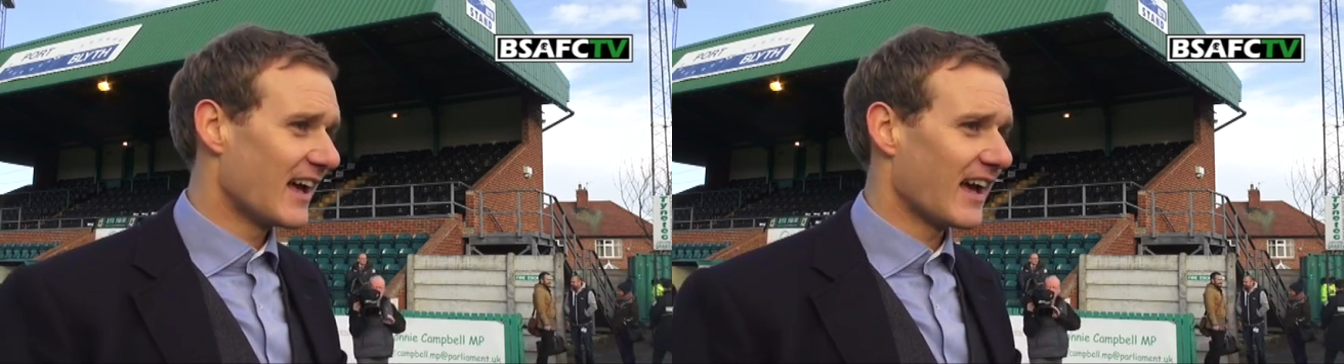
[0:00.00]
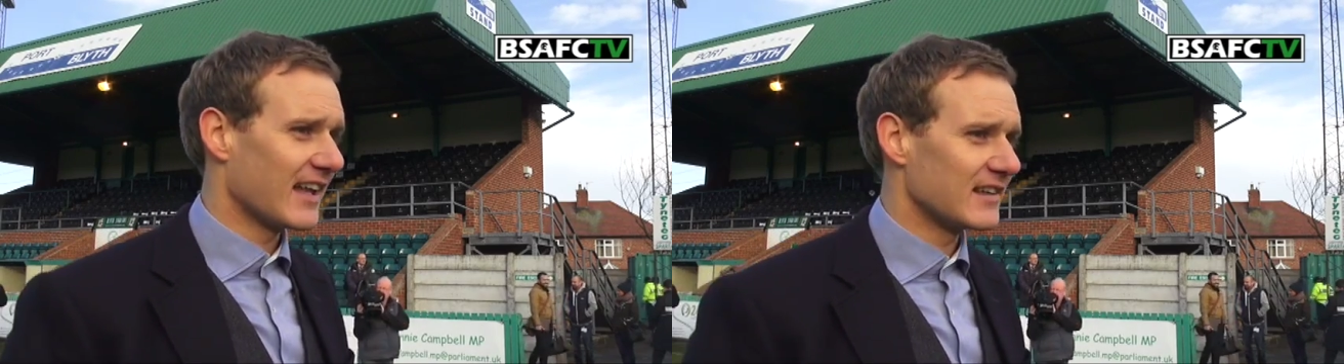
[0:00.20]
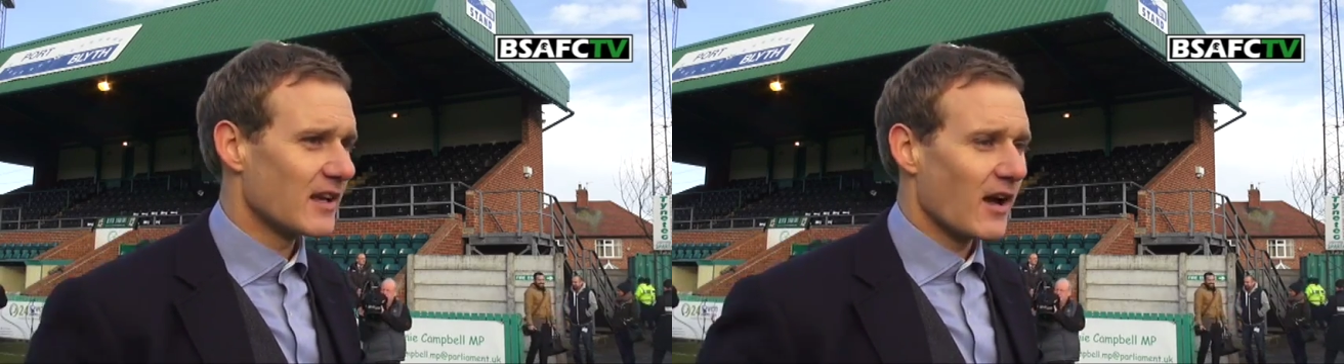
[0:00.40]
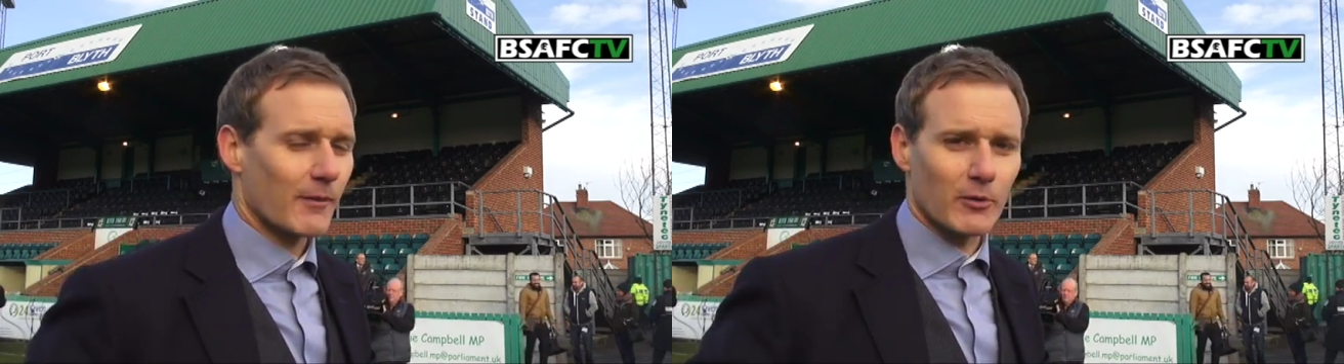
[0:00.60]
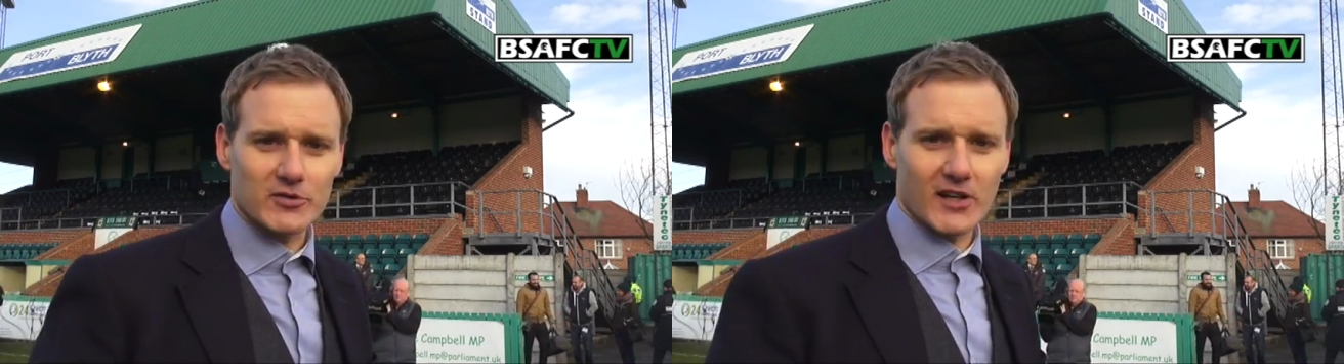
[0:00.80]
And
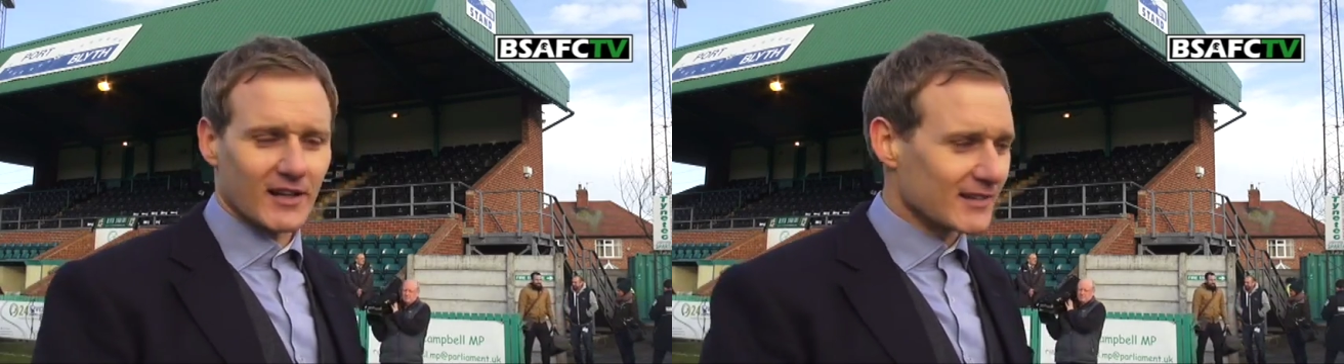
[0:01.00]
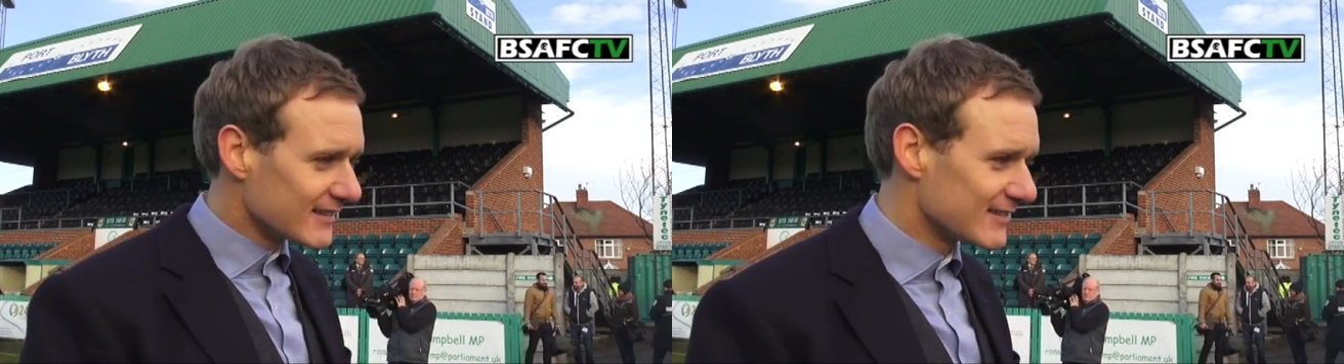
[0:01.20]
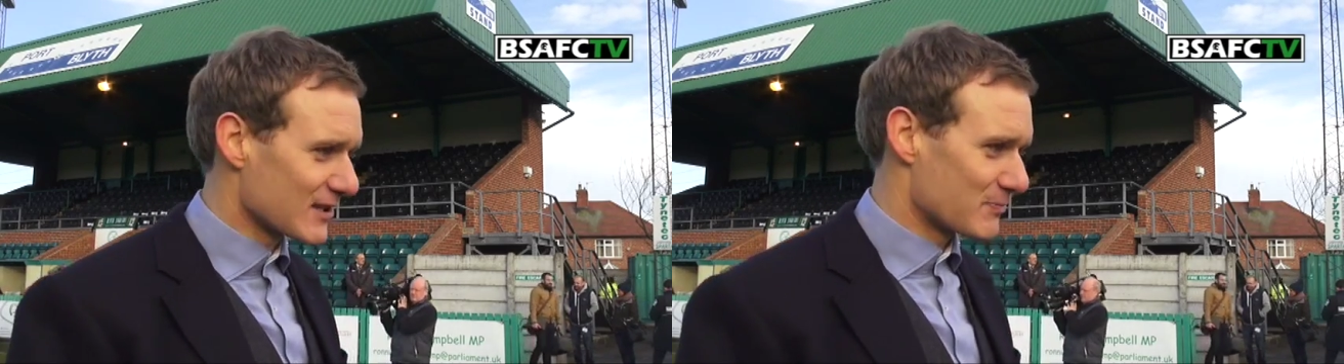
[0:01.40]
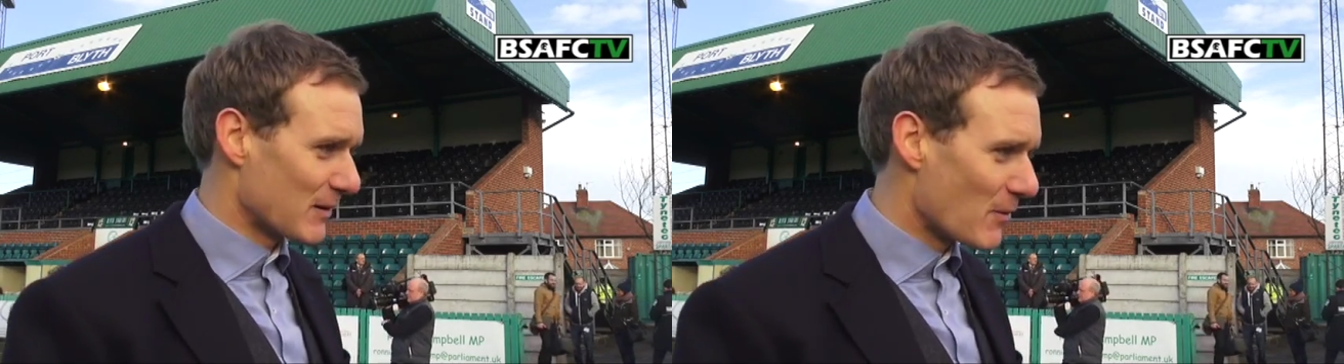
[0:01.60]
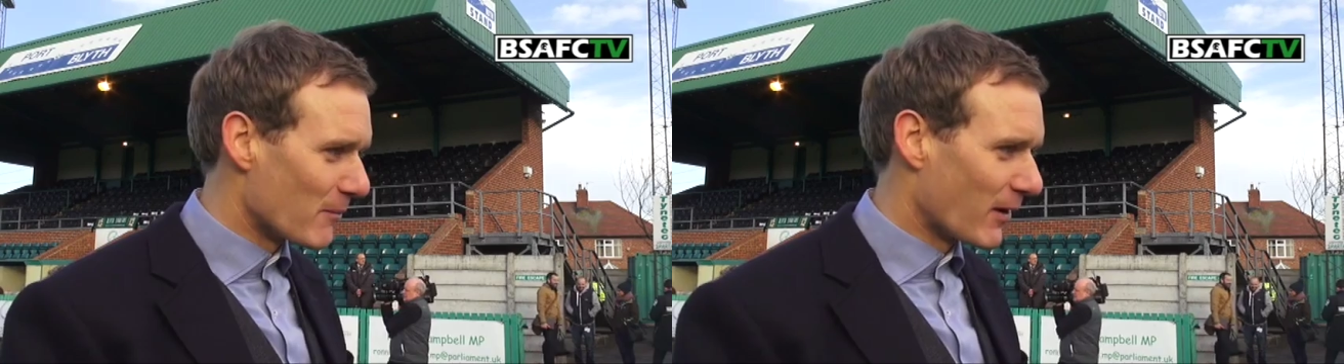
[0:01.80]
I'm not saying I
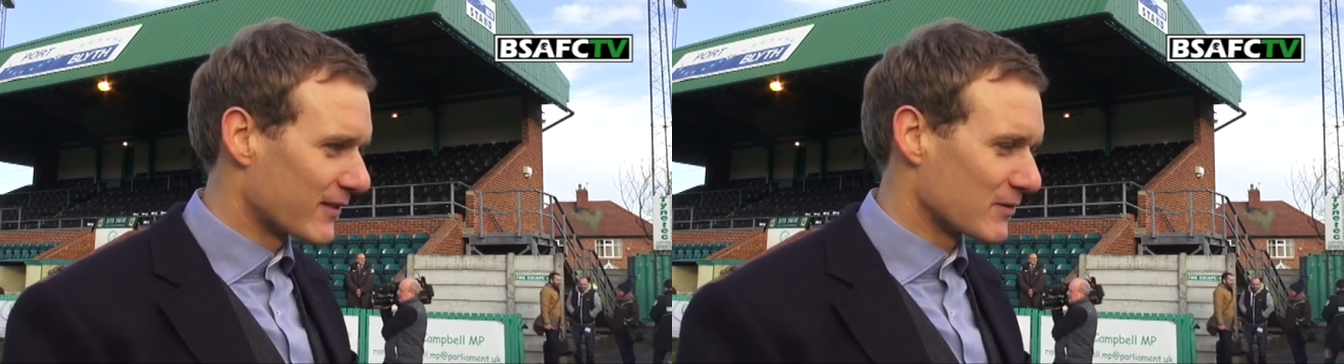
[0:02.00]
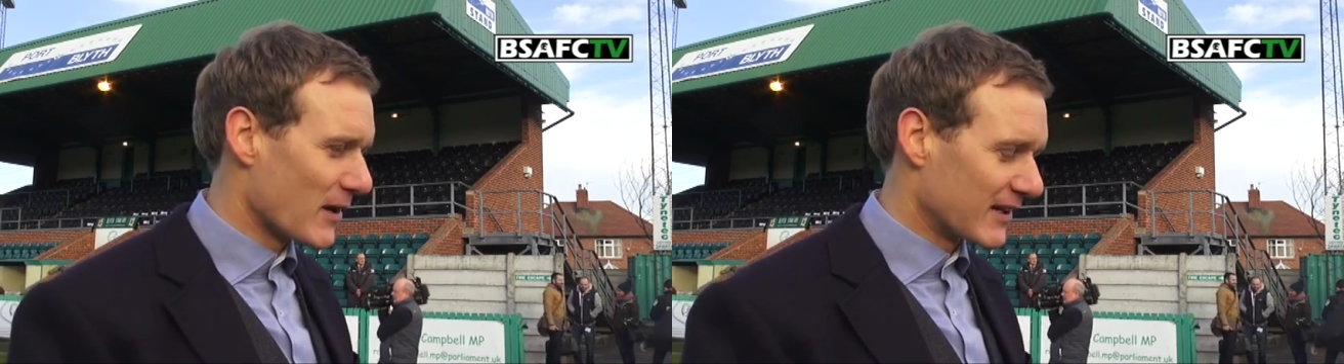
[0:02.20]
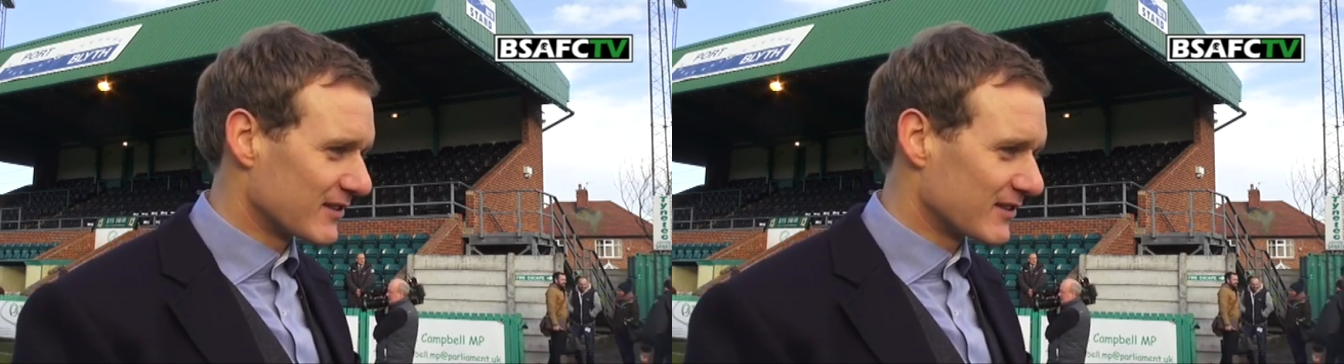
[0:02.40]
desperately want Blyth to win,